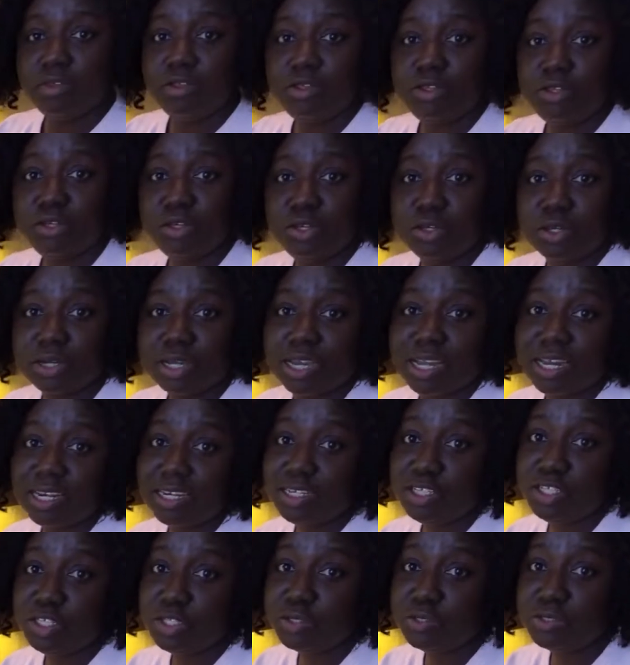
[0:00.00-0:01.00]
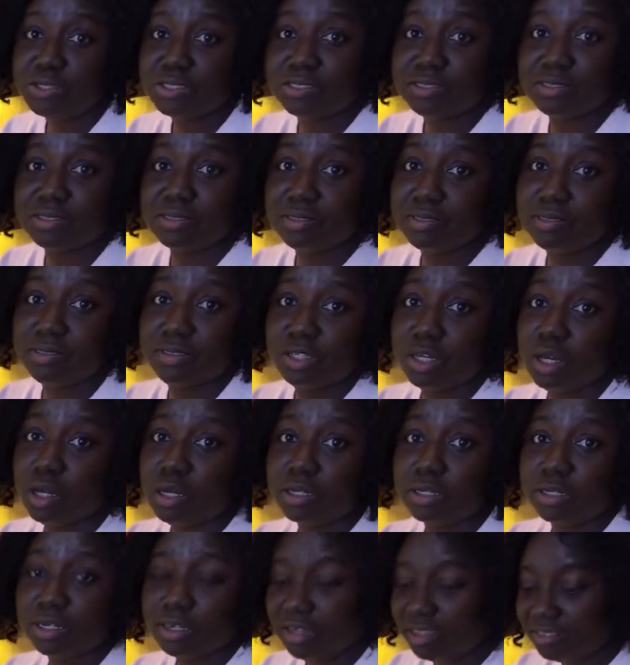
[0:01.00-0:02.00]
You can use your
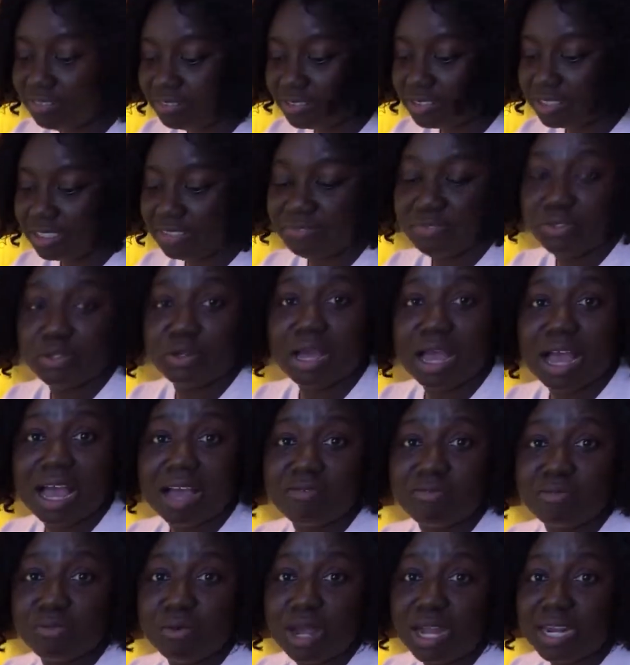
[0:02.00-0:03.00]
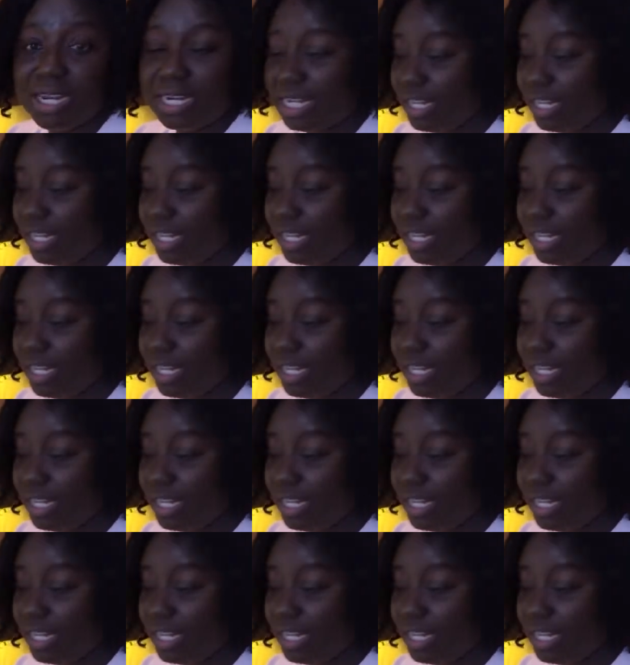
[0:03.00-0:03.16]
gloves if you have one.